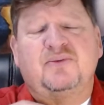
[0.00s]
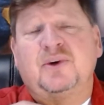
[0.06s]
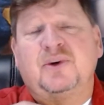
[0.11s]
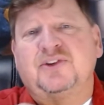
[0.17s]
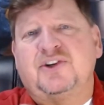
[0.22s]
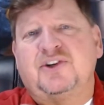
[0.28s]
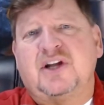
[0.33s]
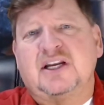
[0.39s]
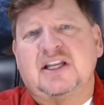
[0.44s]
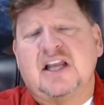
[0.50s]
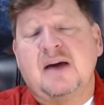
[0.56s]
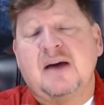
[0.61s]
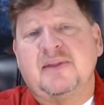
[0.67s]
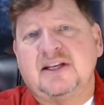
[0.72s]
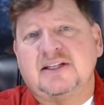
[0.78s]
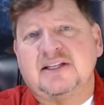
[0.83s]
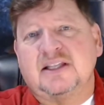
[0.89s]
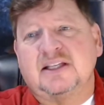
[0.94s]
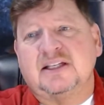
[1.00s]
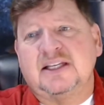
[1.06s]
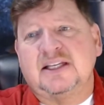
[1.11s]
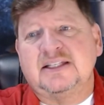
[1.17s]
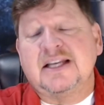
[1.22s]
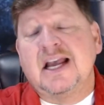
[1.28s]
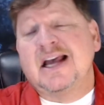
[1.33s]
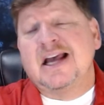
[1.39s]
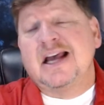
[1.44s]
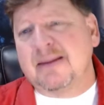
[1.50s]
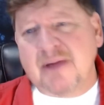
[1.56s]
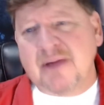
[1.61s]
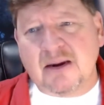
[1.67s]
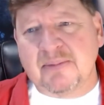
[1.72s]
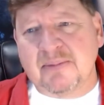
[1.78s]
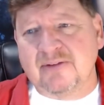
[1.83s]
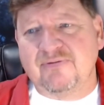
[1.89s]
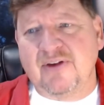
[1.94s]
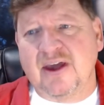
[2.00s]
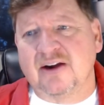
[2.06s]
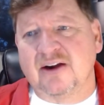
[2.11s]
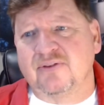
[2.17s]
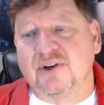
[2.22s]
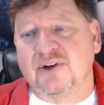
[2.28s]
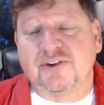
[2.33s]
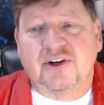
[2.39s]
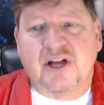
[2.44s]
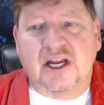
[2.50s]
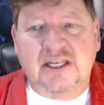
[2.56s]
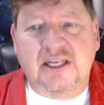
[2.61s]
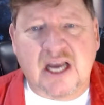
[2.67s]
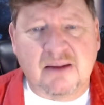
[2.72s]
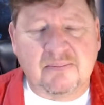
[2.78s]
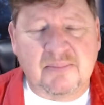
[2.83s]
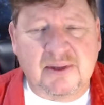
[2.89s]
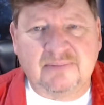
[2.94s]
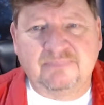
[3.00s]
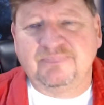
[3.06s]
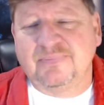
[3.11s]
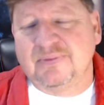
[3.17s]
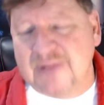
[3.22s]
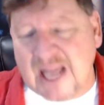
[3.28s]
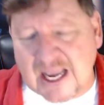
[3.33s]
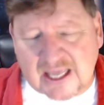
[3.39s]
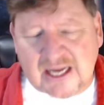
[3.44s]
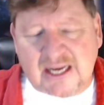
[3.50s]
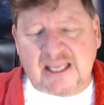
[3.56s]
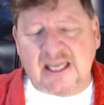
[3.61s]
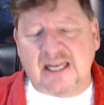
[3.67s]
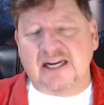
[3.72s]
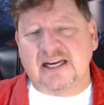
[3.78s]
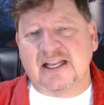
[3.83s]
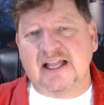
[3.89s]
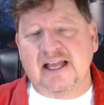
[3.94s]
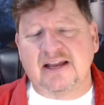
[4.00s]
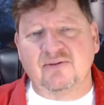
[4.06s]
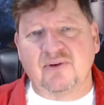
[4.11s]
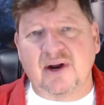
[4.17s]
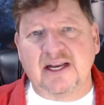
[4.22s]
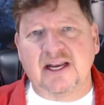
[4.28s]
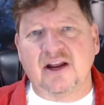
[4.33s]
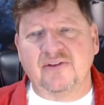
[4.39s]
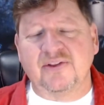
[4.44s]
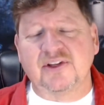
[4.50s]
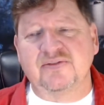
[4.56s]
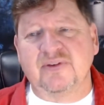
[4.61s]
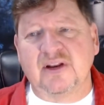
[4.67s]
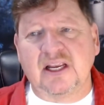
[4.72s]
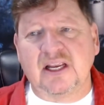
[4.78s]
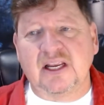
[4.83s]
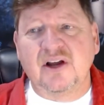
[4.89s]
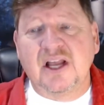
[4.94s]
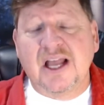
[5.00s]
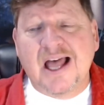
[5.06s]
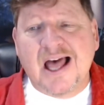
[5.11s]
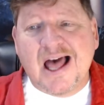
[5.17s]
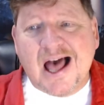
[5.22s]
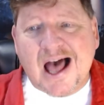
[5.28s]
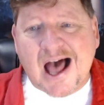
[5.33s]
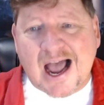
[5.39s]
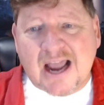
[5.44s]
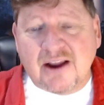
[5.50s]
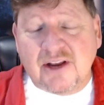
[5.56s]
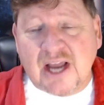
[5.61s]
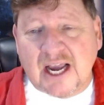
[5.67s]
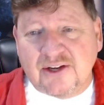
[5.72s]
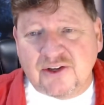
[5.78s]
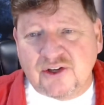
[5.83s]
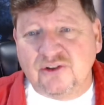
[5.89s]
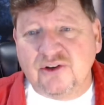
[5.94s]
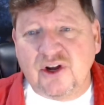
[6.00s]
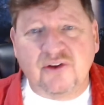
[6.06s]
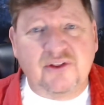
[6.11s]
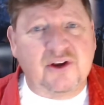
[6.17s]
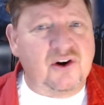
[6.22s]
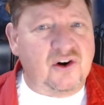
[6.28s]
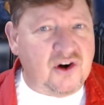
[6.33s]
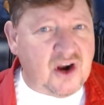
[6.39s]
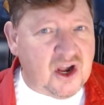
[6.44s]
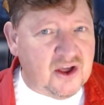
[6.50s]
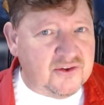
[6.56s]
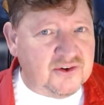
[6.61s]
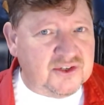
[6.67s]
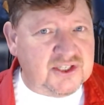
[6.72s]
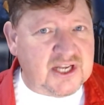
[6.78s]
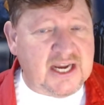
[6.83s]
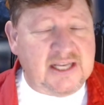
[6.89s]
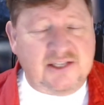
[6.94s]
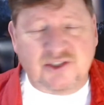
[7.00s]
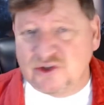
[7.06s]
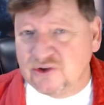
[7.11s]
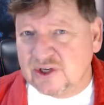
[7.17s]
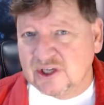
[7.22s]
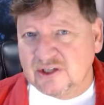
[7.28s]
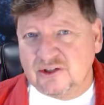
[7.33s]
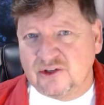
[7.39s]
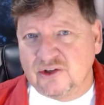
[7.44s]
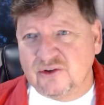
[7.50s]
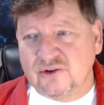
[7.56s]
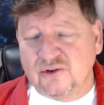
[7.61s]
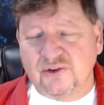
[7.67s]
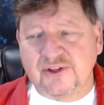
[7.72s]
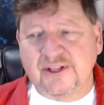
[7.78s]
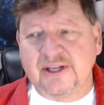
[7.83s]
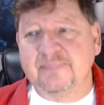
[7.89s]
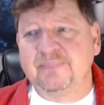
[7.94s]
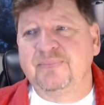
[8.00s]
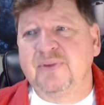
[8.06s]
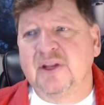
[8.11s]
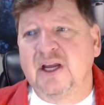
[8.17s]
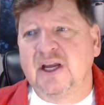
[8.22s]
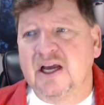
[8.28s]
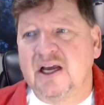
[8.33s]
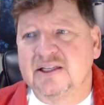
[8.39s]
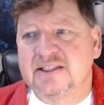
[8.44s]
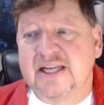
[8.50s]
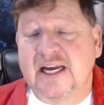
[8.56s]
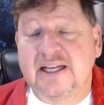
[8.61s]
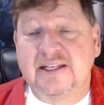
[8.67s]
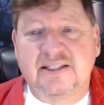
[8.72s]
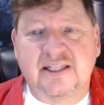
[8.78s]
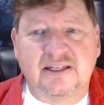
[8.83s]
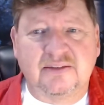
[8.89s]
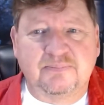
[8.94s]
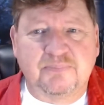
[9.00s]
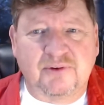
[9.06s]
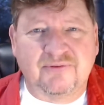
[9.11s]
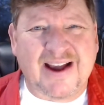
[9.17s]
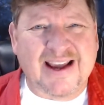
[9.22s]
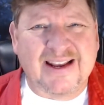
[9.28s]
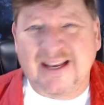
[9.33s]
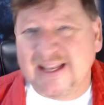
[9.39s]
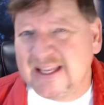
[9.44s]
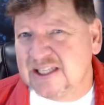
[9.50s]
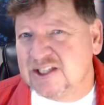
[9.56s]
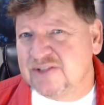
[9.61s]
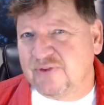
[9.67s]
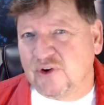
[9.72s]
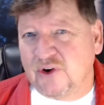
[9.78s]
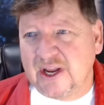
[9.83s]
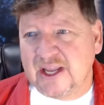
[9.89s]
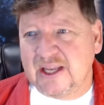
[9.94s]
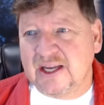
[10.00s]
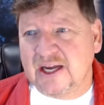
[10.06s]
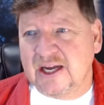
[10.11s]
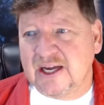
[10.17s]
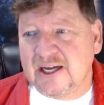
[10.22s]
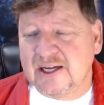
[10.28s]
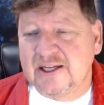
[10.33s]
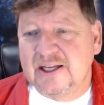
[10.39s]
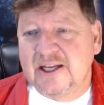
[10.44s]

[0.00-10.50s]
realtor.com and these other leads. Now, I'm not a big fan of realtor.com, but I'm not going to get into that right now in this video. I, I, do know there are other sites. You can Google them, uh, sites that provide leads for a uh,